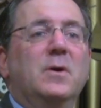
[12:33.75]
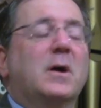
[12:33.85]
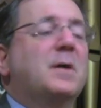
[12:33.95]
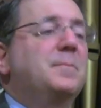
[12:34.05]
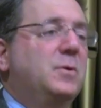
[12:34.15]

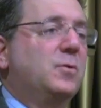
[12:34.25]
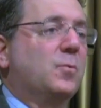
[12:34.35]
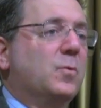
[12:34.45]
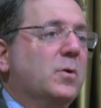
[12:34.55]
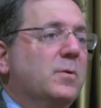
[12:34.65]
a computer
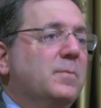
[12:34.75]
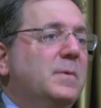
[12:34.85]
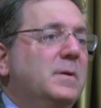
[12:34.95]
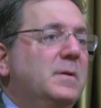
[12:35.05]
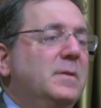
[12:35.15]
worm
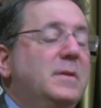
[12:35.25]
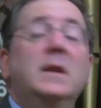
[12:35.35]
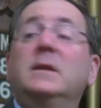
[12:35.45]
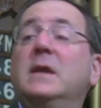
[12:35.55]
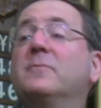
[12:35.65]
that
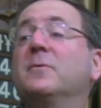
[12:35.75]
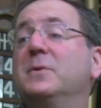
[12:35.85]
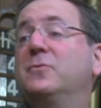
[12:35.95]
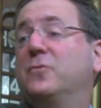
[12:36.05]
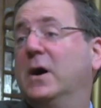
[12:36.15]
had never
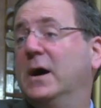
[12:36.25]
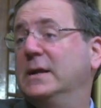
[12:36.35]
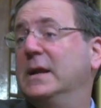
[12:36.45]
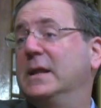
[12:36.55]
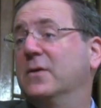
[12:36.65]
been
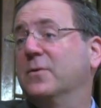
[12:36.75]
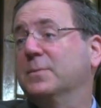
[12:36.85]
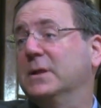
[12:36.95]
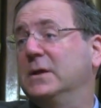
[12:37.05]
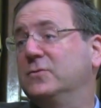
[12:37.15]
tried any other
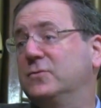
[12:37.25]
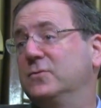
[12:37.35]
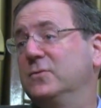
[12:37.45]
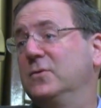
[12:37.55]
place.